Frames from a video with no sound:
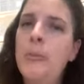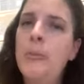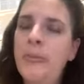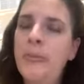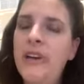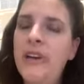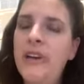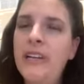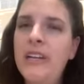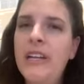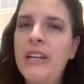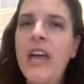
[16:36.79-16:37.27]

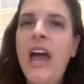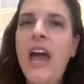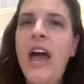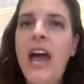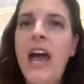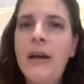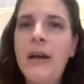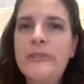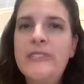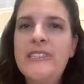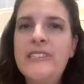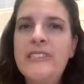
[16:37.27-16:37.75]
But
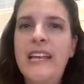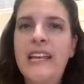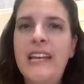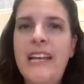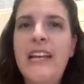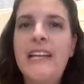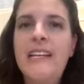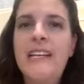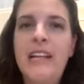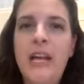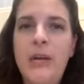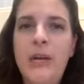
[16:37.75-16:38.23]
I would say
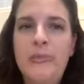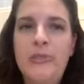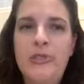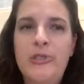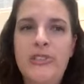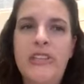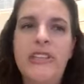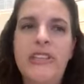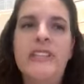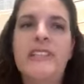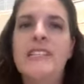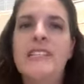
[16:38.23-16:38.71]
99% of
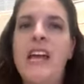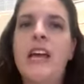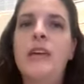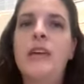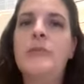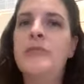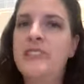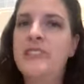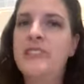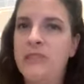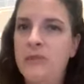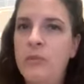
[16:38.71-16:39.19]
the
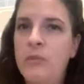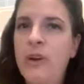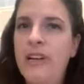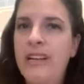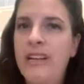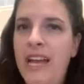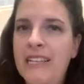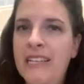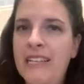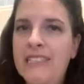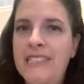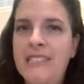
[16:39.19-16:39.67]
time it's a one
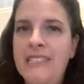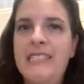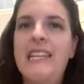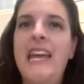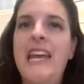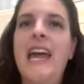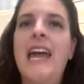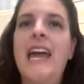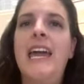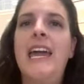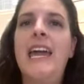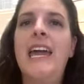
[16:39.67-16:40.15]
night
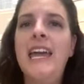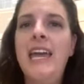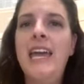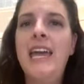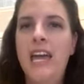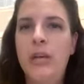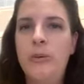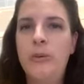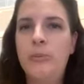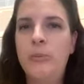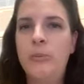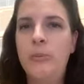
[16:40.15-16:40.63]
stay,
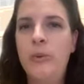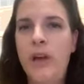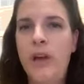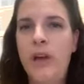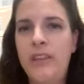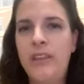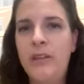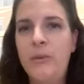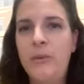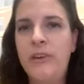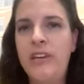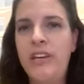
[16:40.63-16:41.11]
and
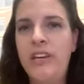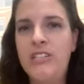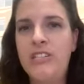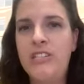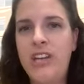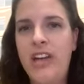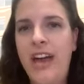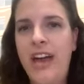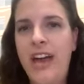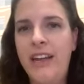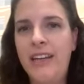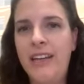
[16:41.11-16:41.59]
then we get
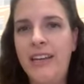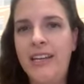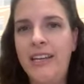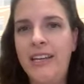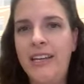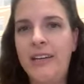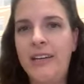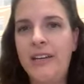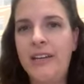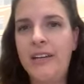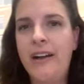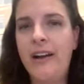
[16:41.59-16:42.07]
you out of
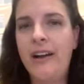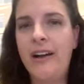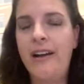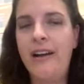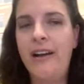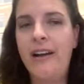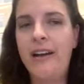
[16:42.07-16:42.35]
here.